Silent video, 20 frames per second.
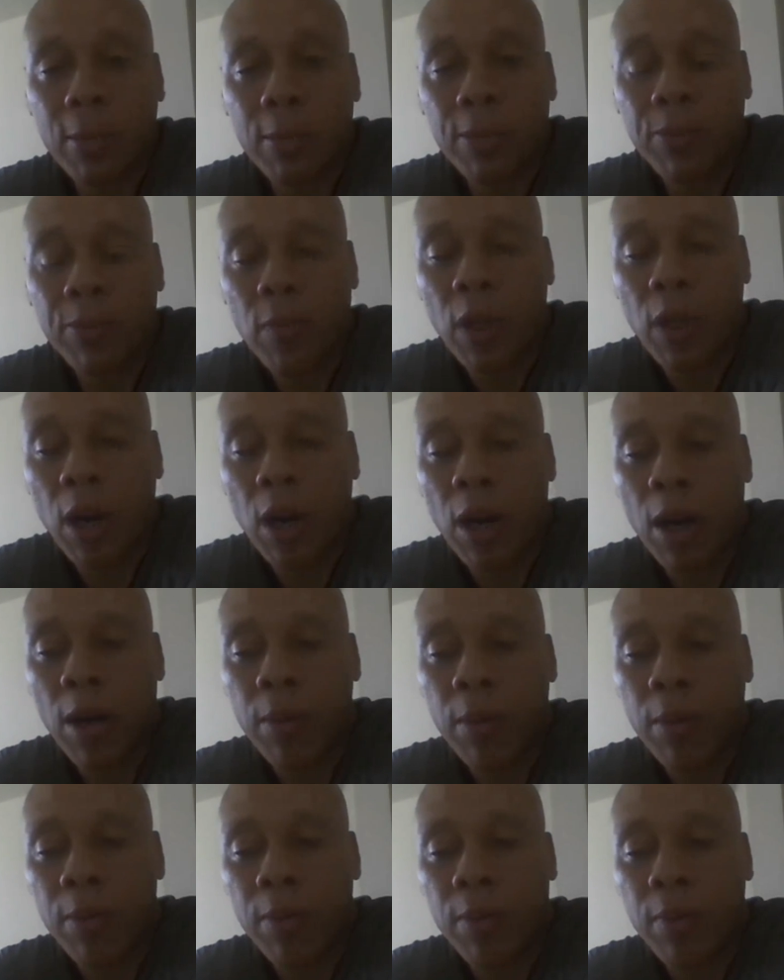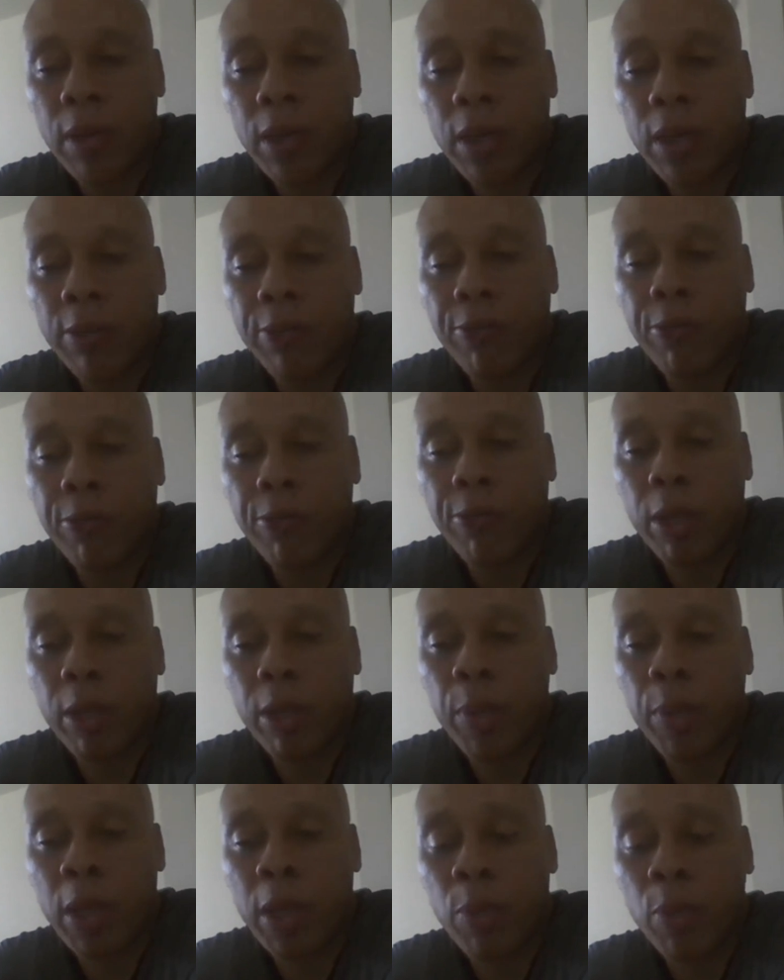in front of the
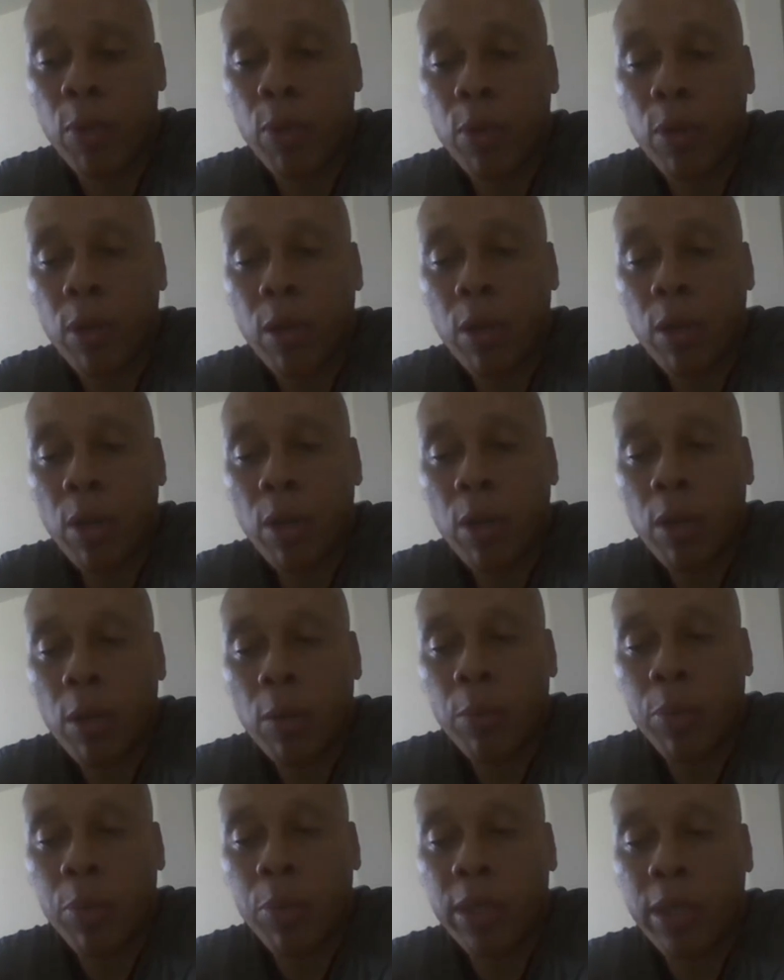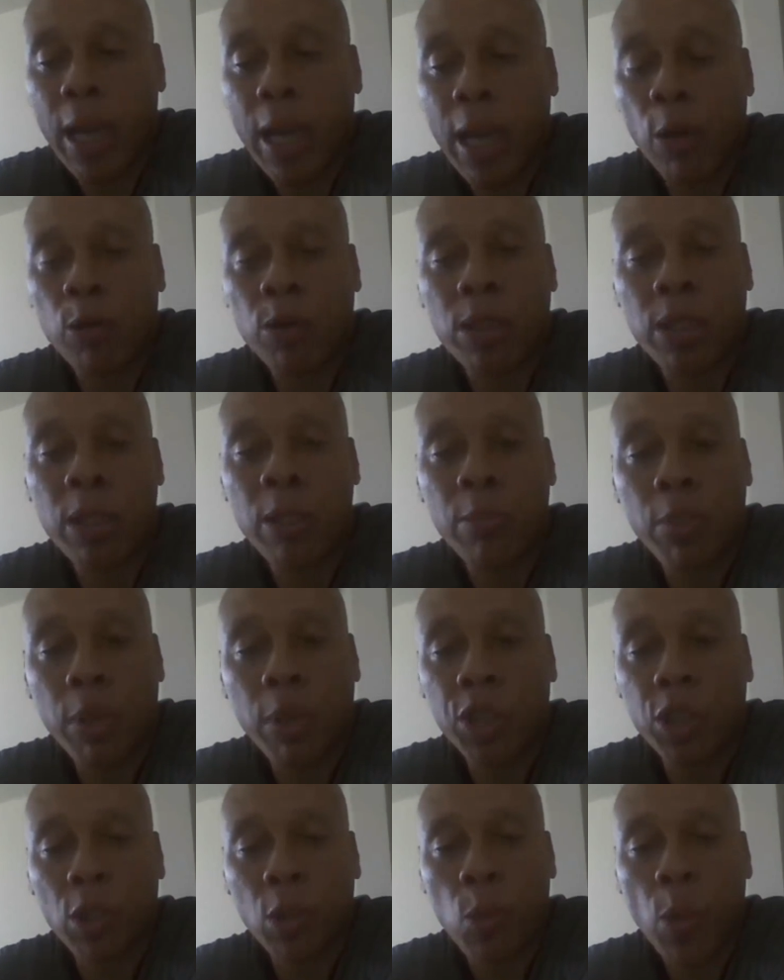people, but then I don't see
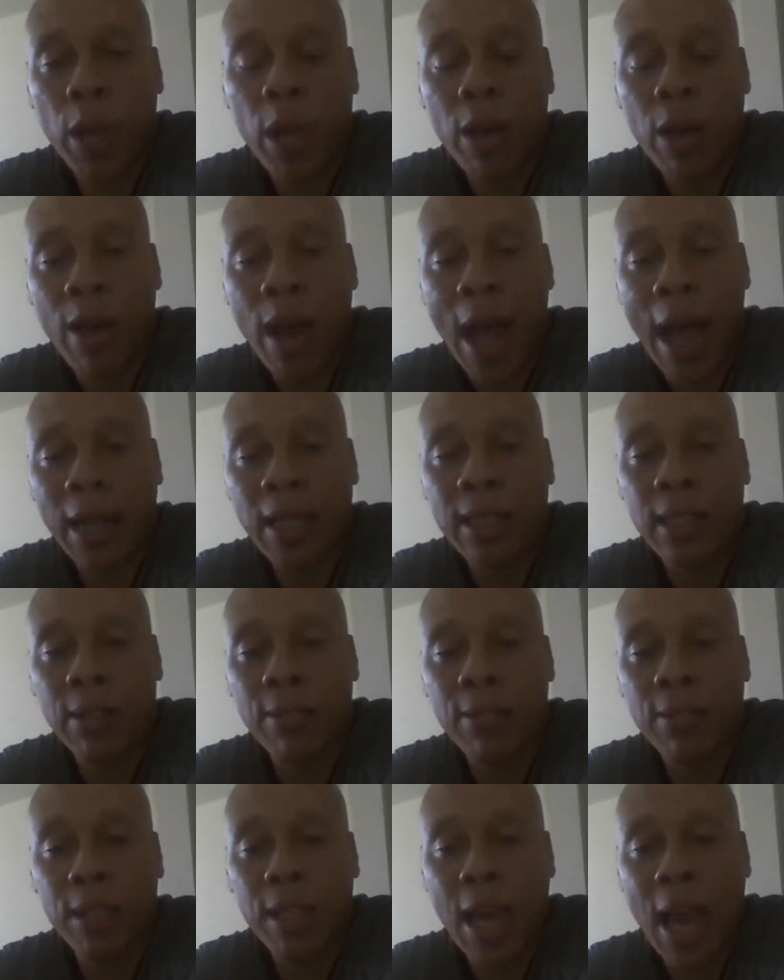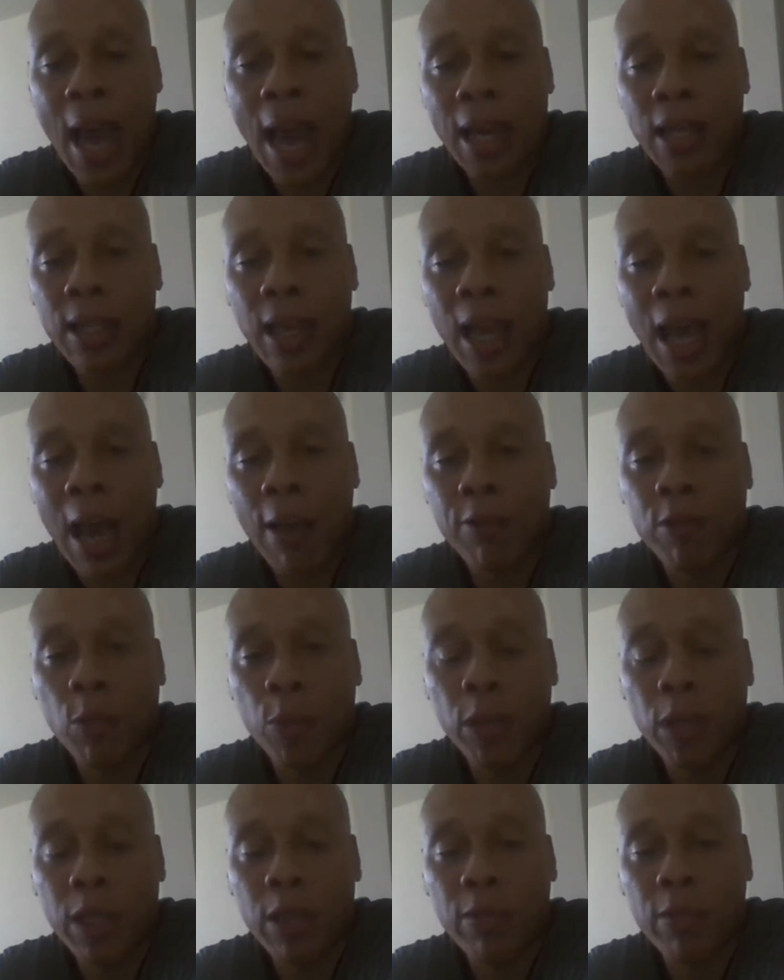much in the way of activity after we
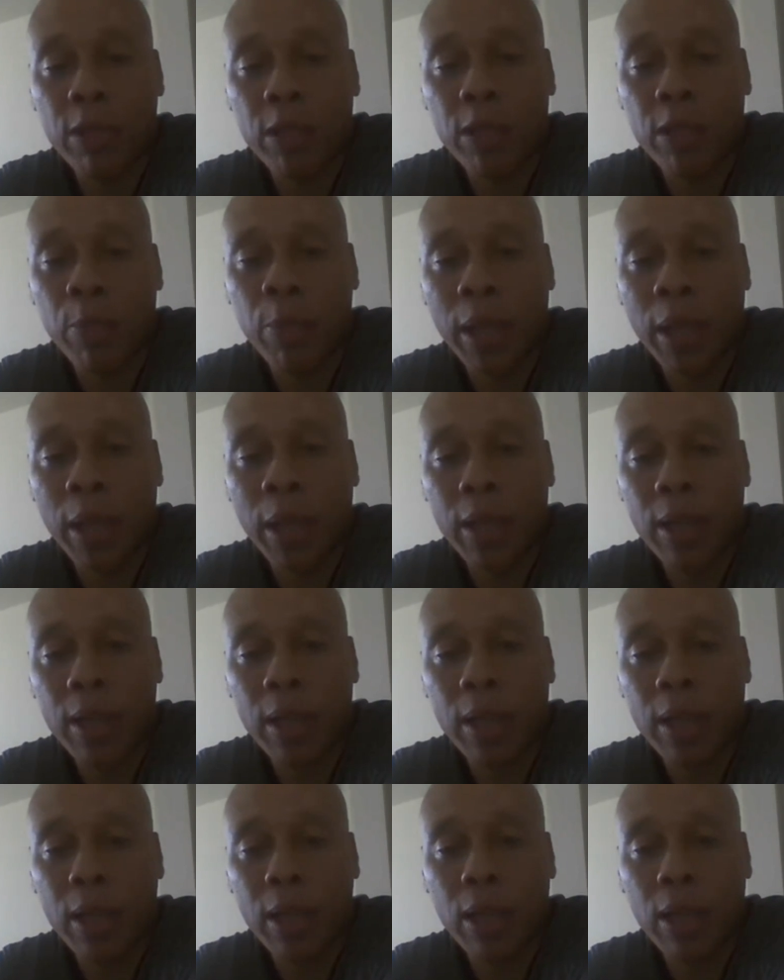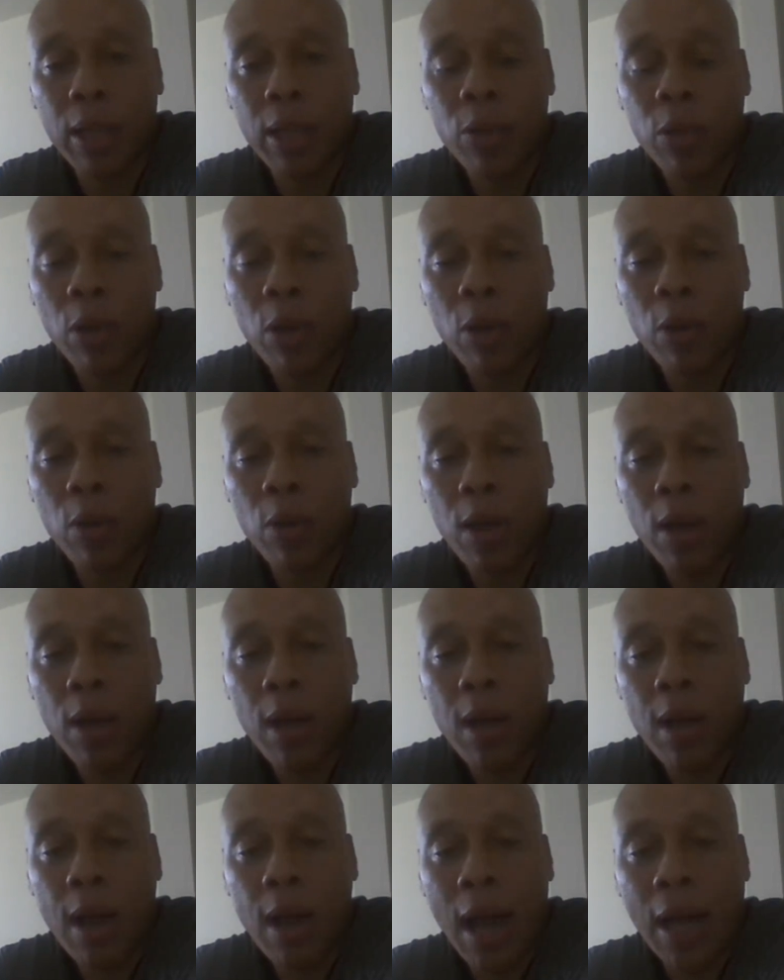leave the debate. You know,
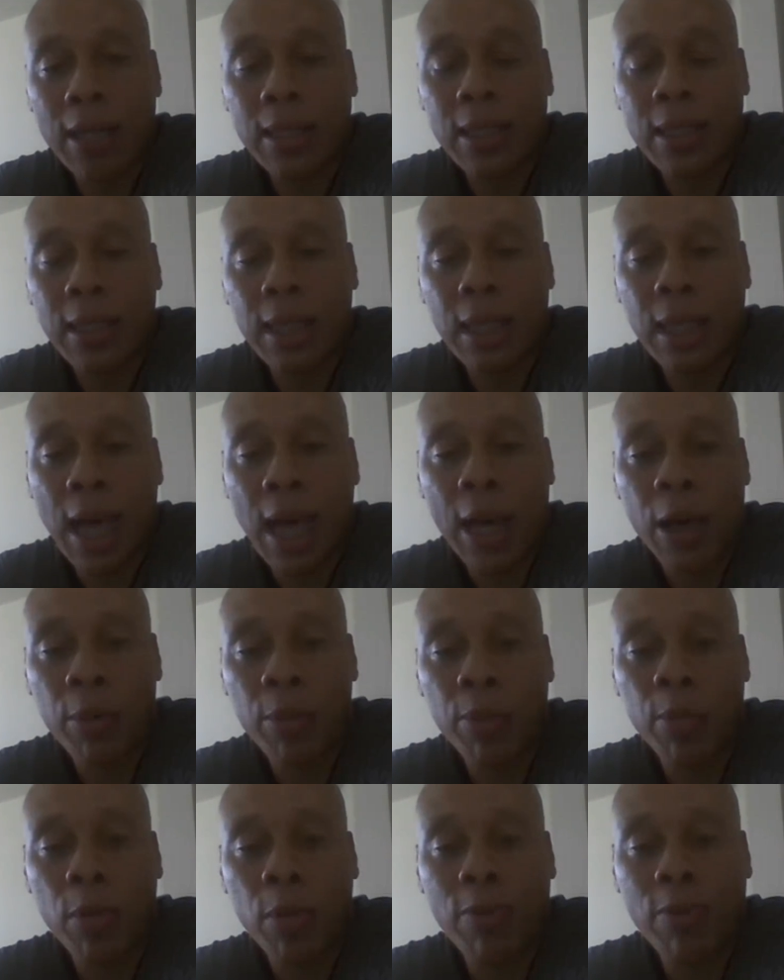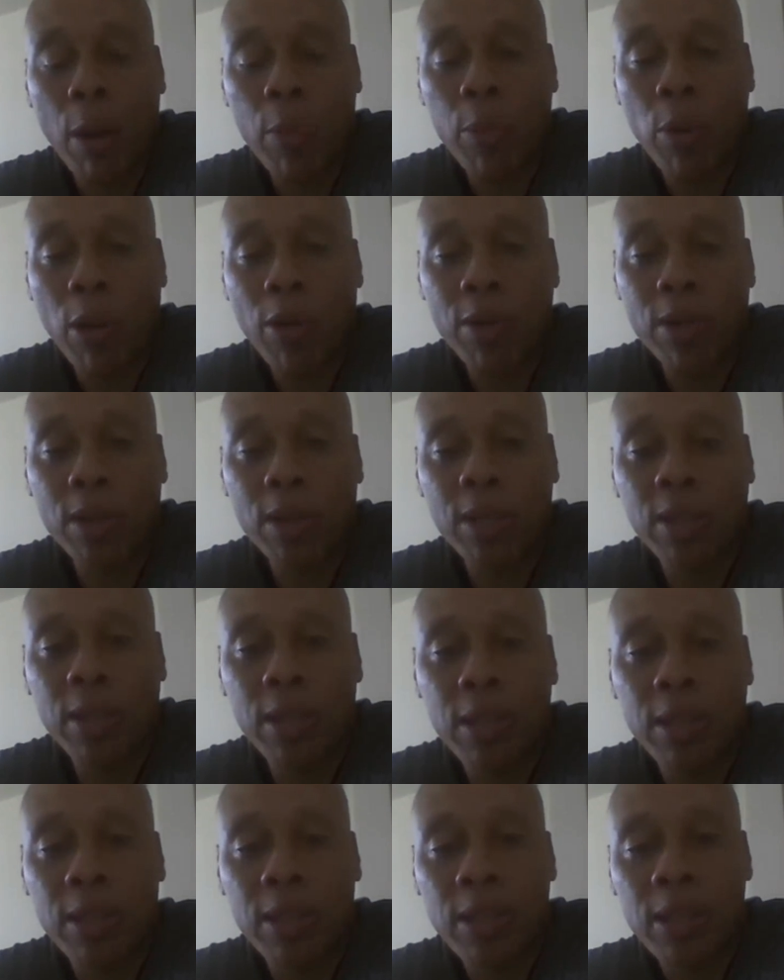I see a lot of our brothers and
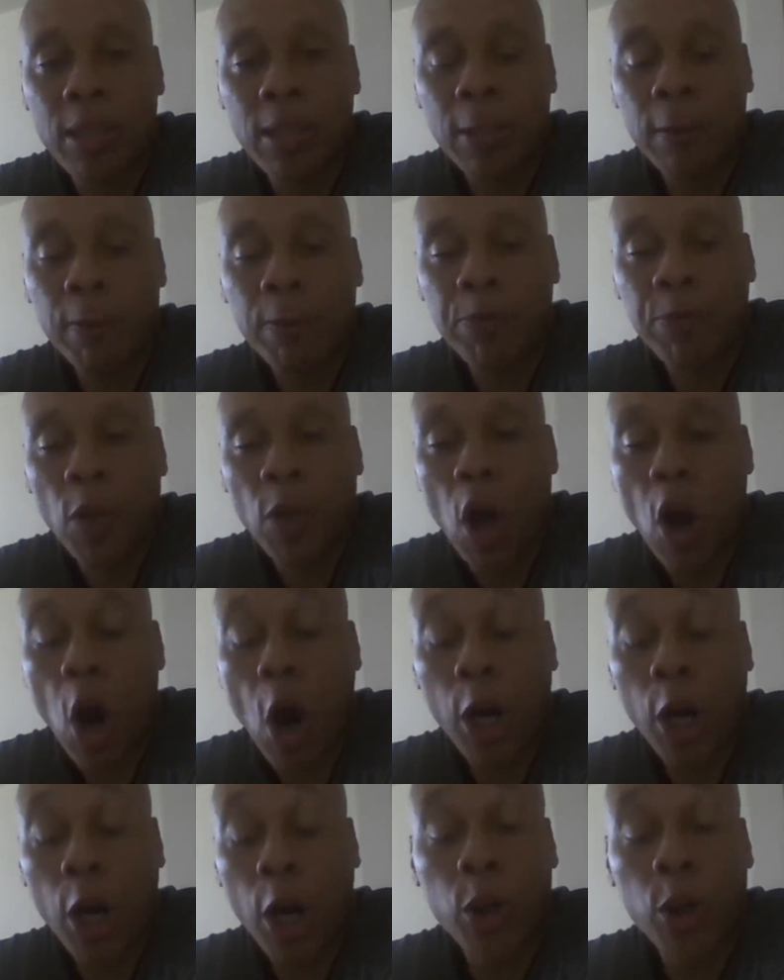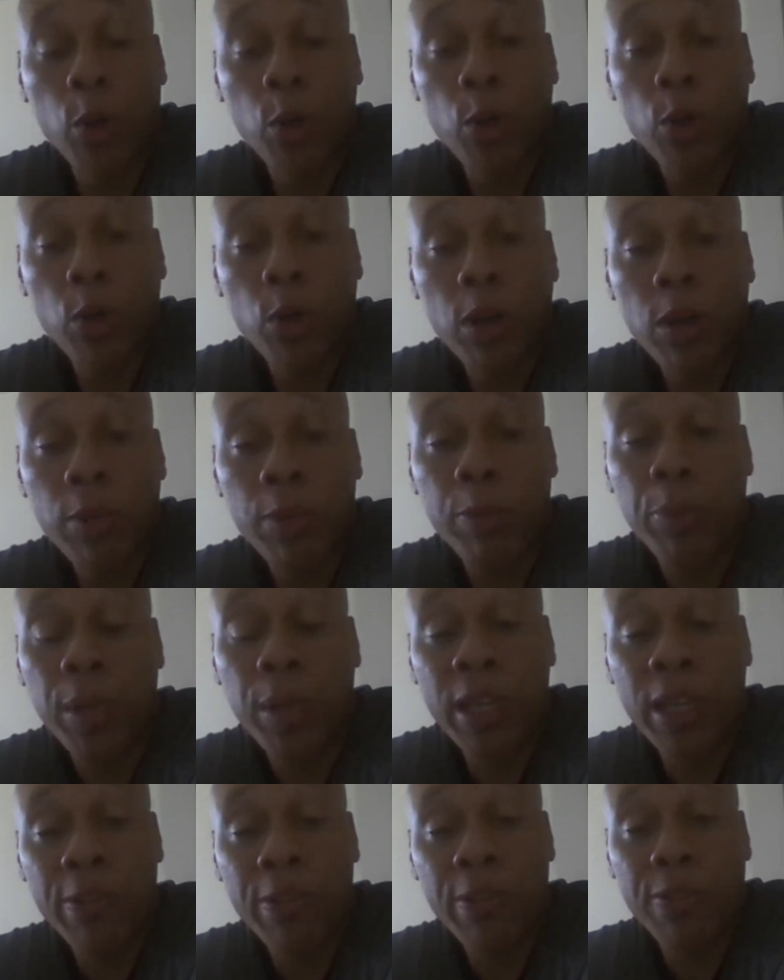sisters argue,
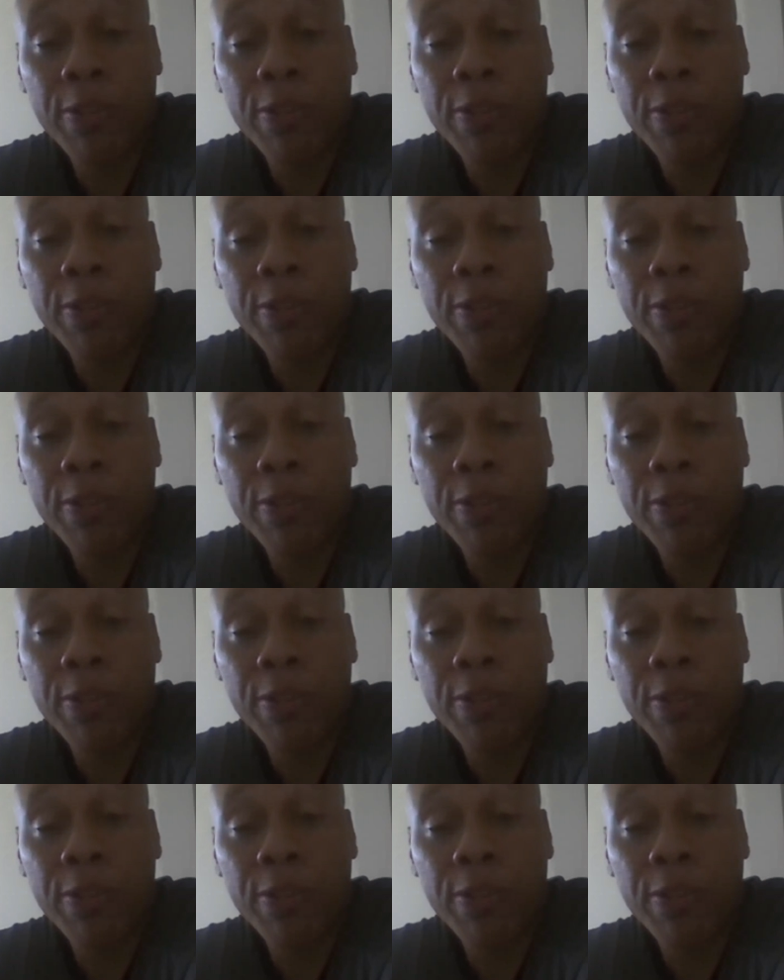beef,